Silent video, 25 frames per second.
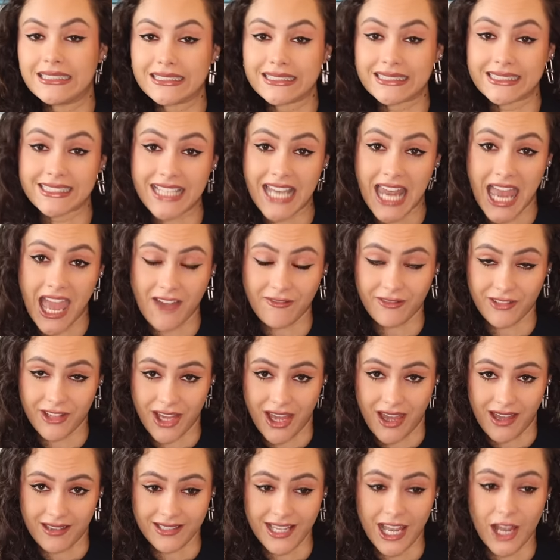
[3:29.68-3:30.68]

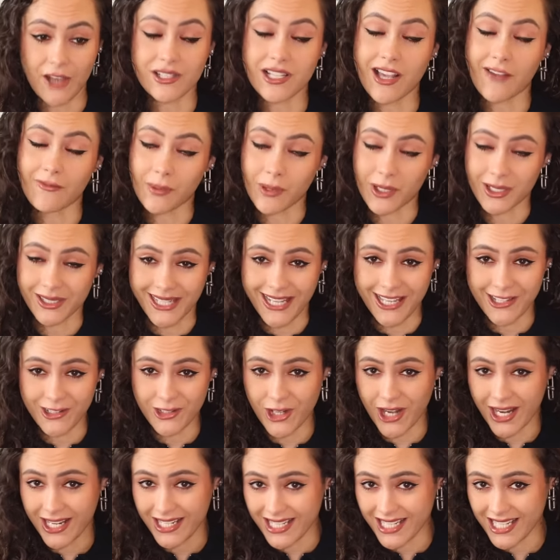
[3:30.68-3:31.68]
Never. I also have a podcast,
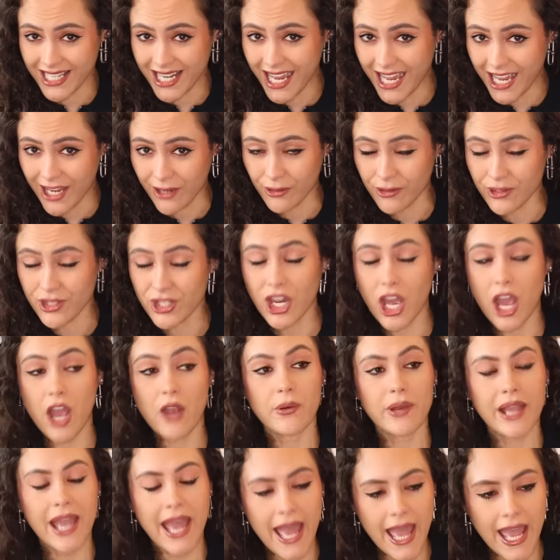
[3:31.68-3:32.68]
check it out.
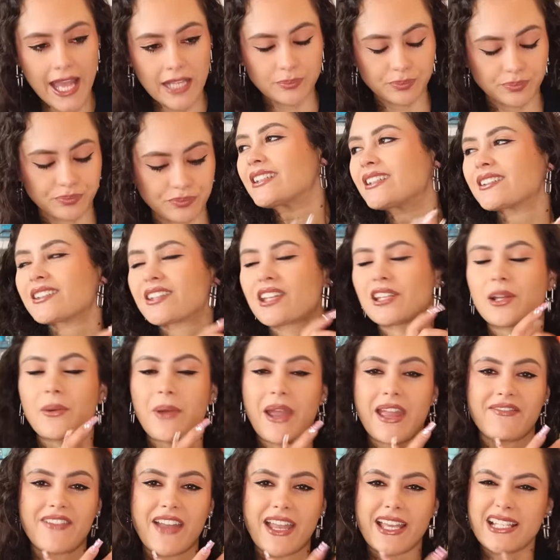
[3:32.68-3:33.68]
Okay, the
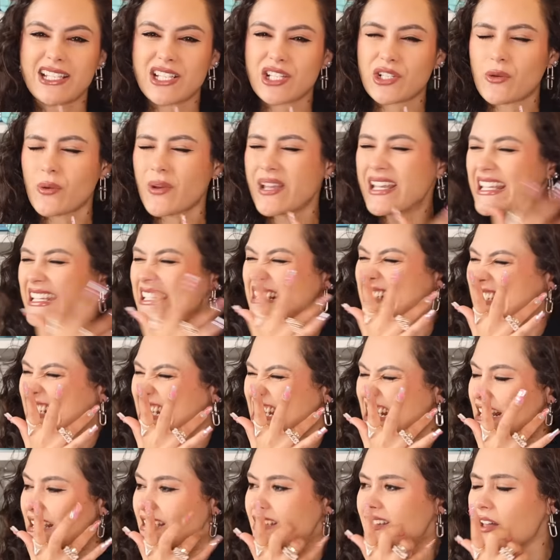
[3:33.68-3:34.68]
Loewe
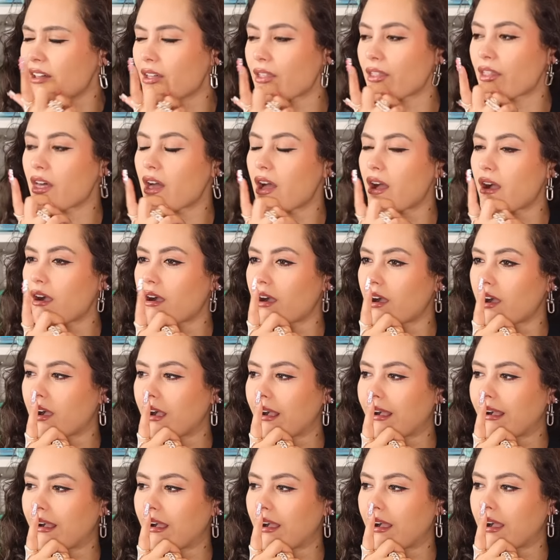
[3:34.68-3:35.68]
Squeeze.
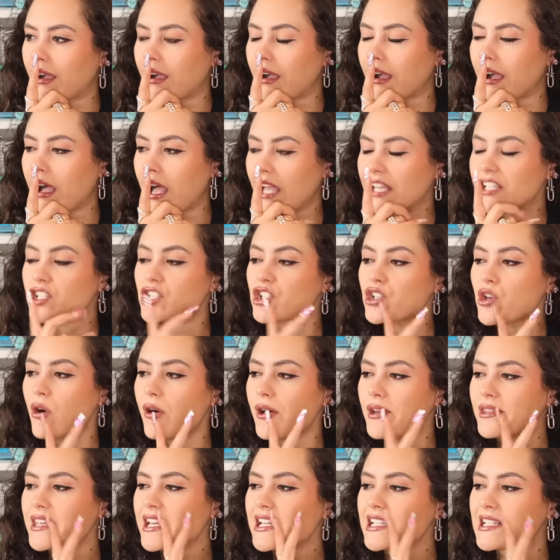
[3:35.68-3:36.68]
I
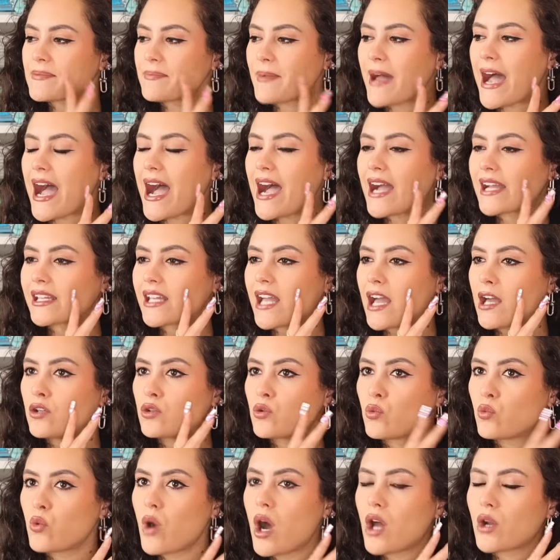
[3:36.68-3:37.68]
saw this bag
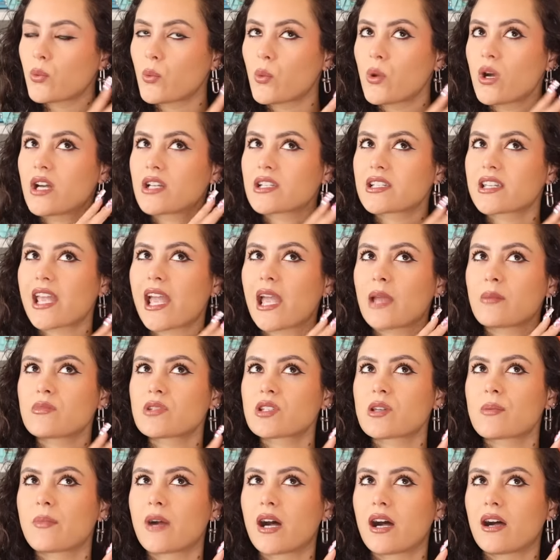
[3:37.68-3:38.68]
and one word came
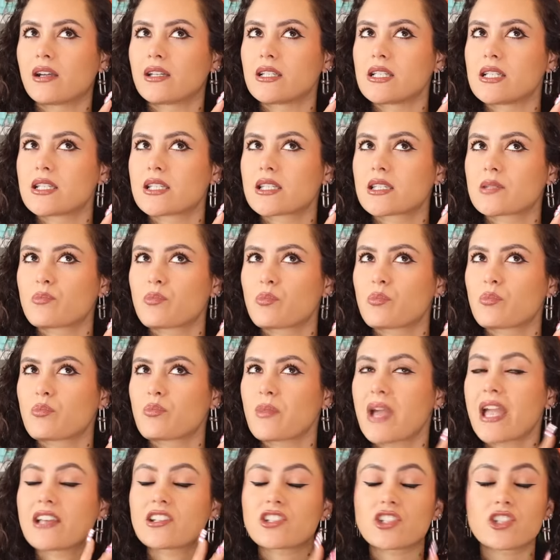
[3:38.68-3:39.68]
to mind.
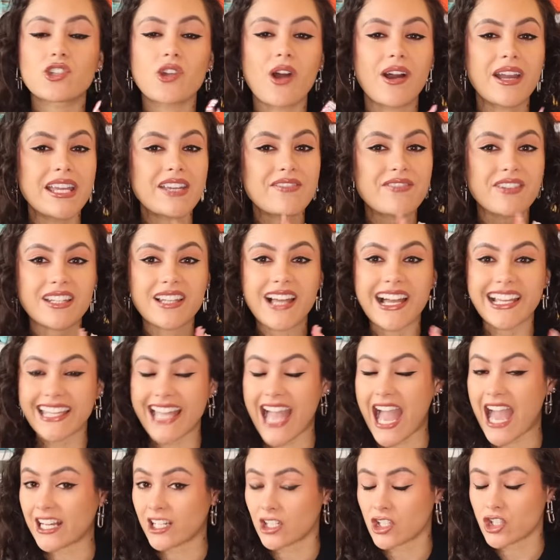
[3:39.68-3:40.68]
It's not even like
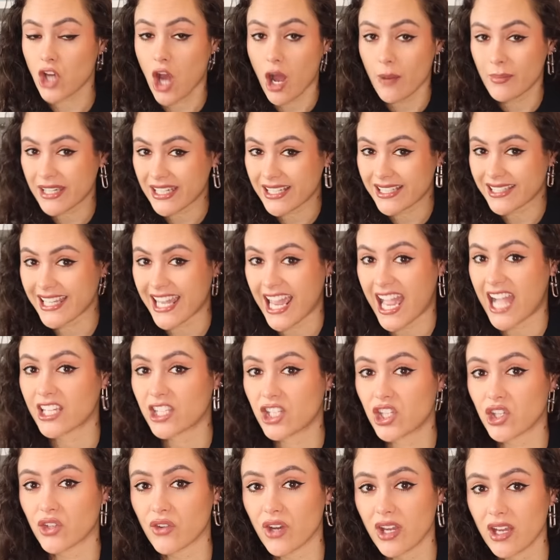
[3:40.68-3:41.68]
anatomically
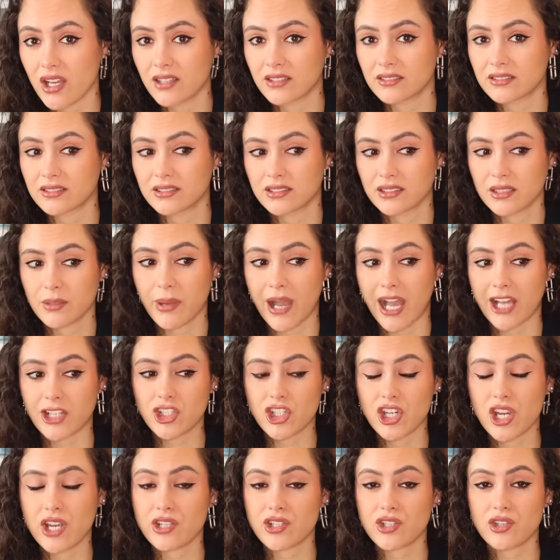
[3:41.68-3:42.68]
accurate, but I
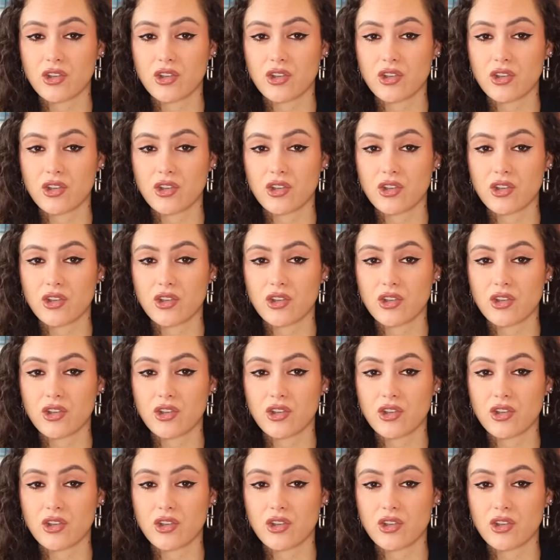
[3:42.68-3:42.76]
just